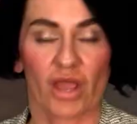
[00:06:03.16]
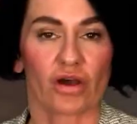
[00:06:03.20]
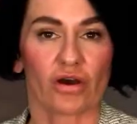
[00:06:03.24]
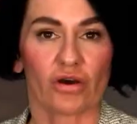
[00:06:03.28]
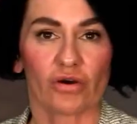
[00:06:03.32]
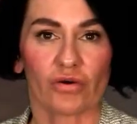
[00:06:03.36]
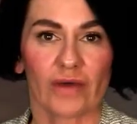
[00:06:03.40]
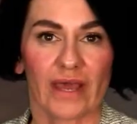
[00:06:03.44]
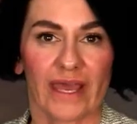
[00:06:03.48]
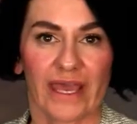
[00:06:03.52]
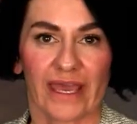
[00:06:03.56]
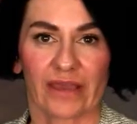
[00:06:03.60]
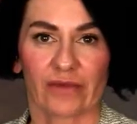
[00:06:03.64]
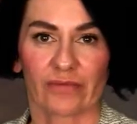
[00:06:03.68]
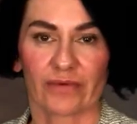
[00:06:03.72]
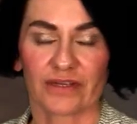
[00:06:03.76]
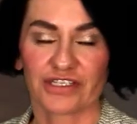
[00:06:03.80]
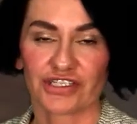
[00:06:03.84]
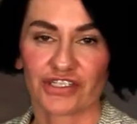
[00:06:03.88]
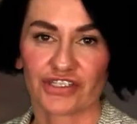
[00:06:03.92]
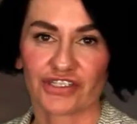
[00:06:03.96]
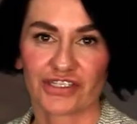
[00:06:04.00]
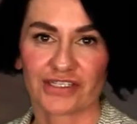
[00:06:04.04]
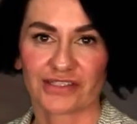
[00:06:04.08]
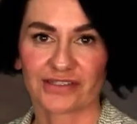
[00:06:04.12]
Oh, hey, what
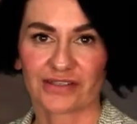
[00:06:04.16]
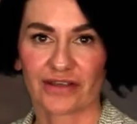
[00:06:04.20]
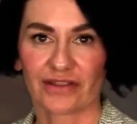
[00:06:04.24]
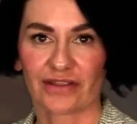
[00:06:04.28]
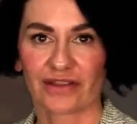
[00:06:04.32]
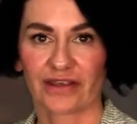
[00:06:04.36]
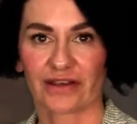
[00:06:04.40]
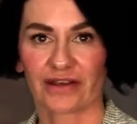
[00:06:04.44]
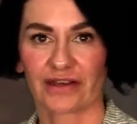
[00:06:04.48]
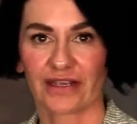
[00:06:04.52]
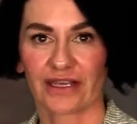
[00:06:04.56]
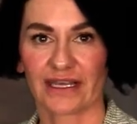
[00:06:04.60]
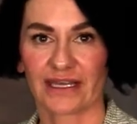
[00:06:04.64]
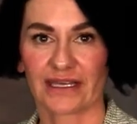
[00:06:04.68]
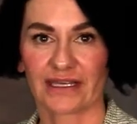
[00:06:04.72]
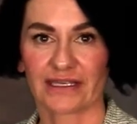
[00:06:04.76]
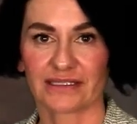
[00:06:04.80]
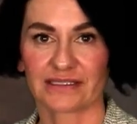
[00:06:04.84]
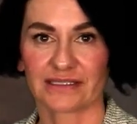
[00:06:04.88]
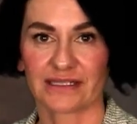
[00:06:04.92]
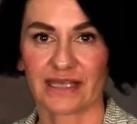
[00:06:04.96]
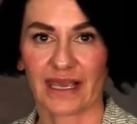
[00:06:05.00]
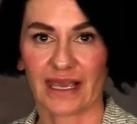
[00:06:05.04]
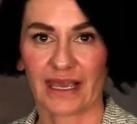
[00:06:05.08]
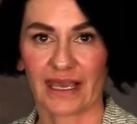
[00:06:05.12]
you just saw there
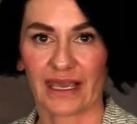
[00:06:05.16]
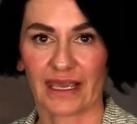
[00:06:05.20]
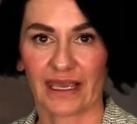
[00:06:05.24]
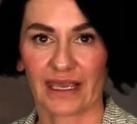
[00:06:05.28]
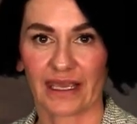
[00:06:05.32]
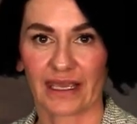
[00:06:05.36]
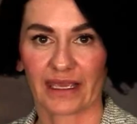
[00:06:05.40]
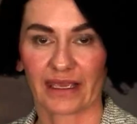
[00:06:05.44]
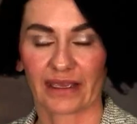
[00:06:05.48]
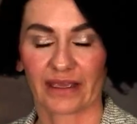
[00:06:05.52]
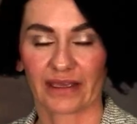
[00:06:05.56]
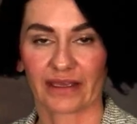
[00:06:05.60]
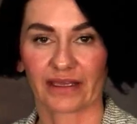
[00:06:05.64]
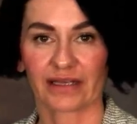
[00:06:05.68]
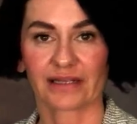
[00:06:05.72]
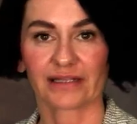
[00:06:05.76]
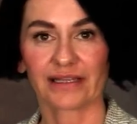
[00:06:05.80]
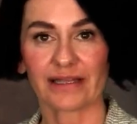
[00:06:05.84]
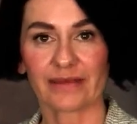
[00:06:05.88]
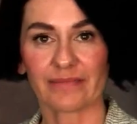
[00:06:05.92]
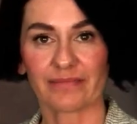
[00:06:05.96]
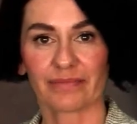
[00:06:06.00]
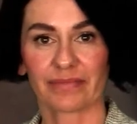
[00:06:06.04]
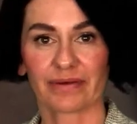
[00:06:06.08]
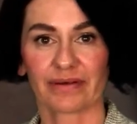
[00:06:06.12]
is a
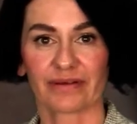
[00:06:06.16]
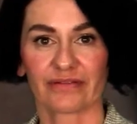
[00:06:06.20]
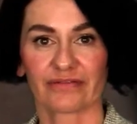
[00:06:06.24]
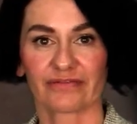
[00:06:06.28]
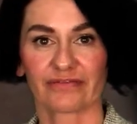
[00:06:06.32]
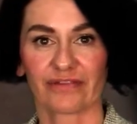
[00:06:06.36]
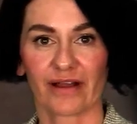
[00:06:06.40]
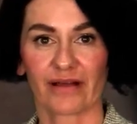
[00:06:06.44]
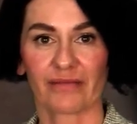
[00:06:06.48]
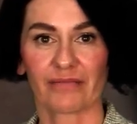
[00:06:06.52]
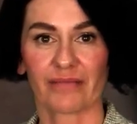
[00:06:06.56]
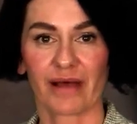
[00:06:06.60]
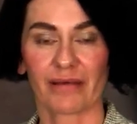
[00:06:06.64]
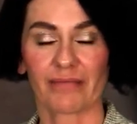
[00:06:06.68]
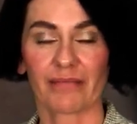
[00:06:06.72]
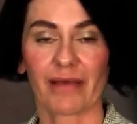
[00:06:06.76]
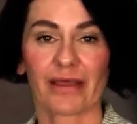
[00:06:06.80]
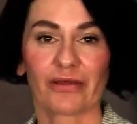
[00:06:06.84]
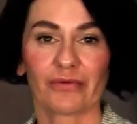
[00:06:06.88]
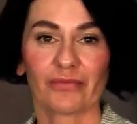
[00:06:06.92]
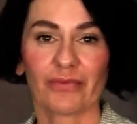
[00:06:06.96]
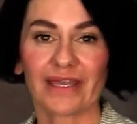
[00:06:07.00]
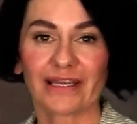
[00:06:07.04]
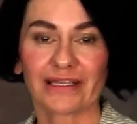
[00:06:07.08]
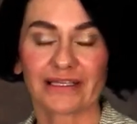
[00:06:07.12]
clip from
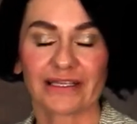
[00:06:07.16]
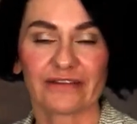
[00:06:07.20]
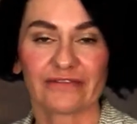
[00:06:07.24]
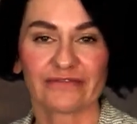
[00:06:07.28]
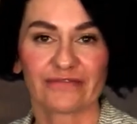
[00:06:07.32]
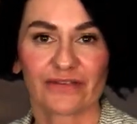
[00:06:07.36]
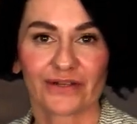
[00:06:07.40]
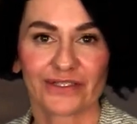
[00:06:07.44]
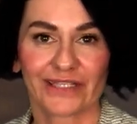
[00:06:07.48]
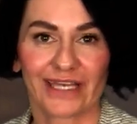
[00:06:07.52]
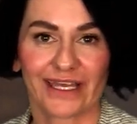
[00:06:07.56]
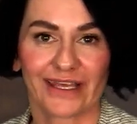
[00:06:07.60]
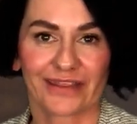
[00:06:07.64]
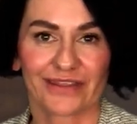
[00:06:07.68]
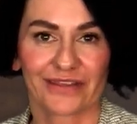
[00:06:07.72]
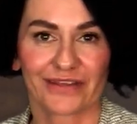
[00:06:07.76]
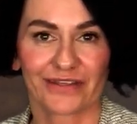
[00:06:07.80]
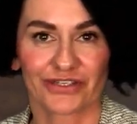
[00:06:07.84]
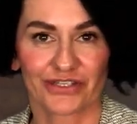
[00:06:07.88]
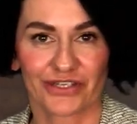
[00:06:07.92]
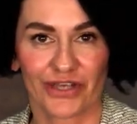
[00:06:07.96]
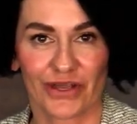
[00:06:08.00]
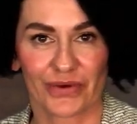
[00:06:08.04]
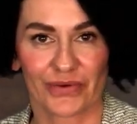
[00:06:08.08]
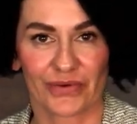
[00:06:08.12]
my weekly full-length
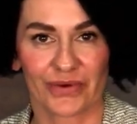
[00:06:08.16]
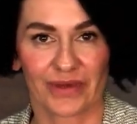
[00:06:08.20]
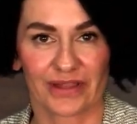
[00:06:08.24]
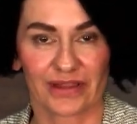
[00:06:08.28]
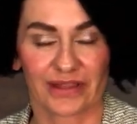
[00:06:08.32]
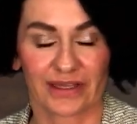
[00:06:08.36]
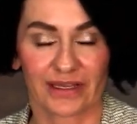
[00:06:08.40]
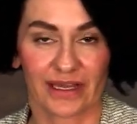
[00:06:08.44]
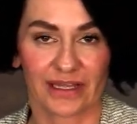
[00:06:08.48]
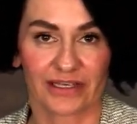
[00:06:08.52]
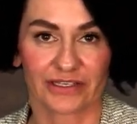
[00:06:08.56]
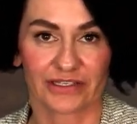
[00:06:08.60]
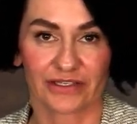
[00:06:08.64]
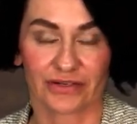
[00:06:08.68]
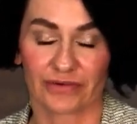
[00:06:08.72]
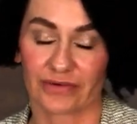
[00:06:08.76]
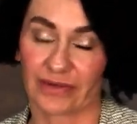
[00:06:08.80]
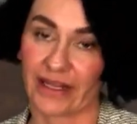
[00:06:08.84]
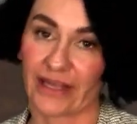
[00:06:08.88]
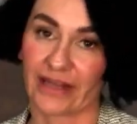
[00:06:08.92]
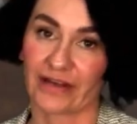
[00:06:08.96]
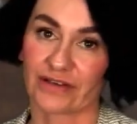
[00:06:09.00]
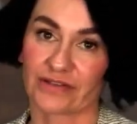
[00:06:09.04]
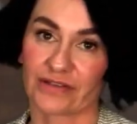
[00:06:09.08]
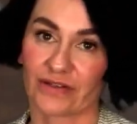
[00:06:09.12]
show, The Gun Show. It
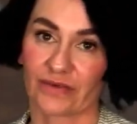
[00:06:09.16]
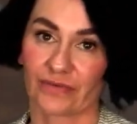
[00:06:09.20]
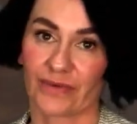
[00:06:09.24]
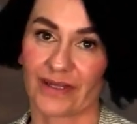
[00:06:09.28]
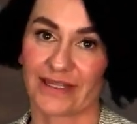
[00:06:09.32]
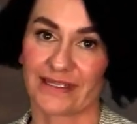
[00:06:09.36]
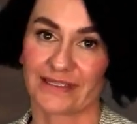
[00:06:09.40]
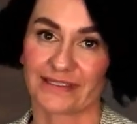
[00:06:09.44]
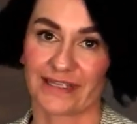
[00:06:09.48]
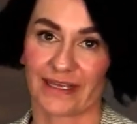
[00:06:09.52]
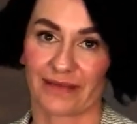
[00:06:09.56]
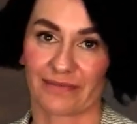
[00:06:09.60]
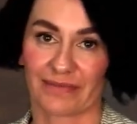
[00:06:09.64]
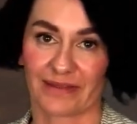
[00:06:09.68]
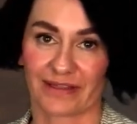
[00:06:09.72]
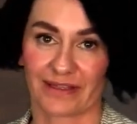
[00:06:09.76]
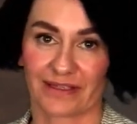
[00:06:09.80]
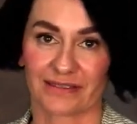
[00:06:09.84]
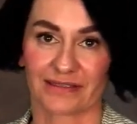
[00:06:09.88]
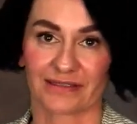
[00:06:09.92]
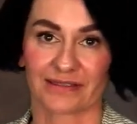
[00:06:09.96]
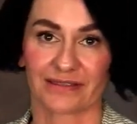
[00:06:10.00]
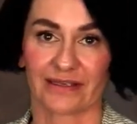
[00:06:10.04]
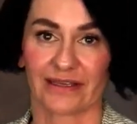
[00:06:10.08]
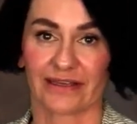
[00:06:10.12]
airs on Wednesday, but
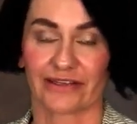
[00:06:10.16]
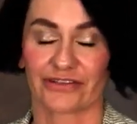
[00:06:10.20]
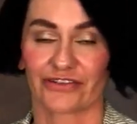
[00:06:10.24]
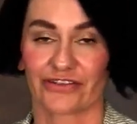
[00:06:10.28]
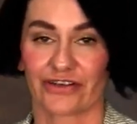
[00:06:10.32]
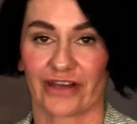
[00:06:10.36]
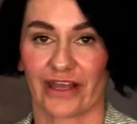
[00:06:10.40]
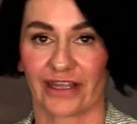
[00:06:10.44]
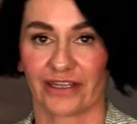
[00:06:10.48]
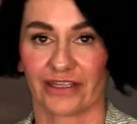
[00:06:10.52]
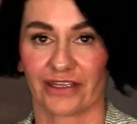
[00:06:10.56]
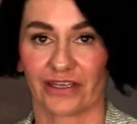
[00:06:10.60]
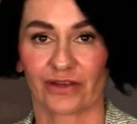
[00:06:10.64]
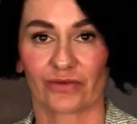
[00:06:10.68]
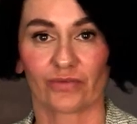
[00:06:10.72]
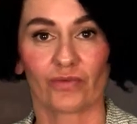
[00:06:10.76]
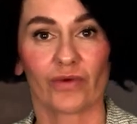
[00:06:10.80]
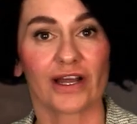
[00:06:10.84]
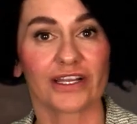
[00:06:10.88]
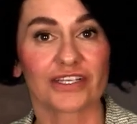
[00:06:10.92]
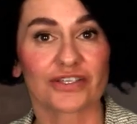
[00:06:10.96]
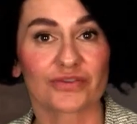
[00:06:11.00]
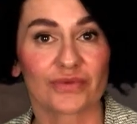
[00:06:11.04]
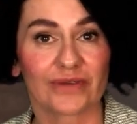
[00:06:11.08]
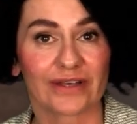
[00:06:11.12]
this is the internet. You can
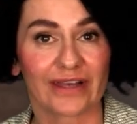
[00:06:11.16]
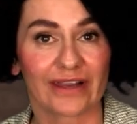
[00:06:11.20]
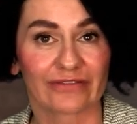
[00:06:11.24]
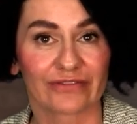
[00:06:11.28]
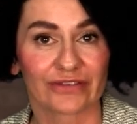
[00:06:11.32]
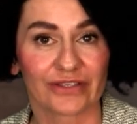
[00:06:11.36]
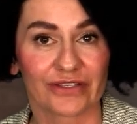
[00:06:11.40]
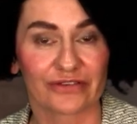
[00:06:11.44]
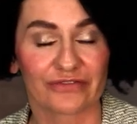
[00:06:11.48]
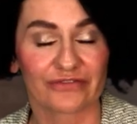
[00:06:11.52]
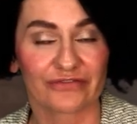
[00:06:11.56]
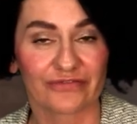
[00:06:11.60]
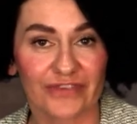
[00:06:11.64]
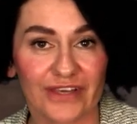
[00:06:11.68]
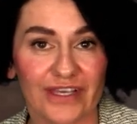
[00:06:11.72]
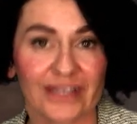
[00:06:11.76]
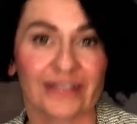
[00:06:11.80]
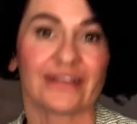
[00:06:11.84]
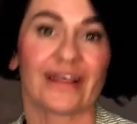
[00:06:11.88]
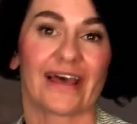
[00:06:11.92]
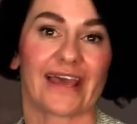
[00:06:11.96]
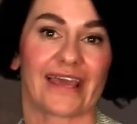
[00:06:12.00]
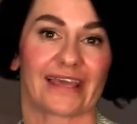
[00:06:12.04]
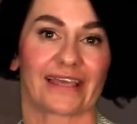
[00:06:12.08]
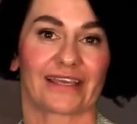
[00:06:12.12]
watch it whenever you feel
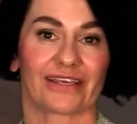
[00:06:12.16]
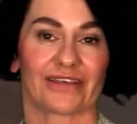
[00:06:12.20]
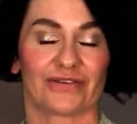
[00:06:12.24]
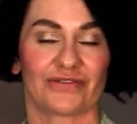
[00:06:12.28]
like.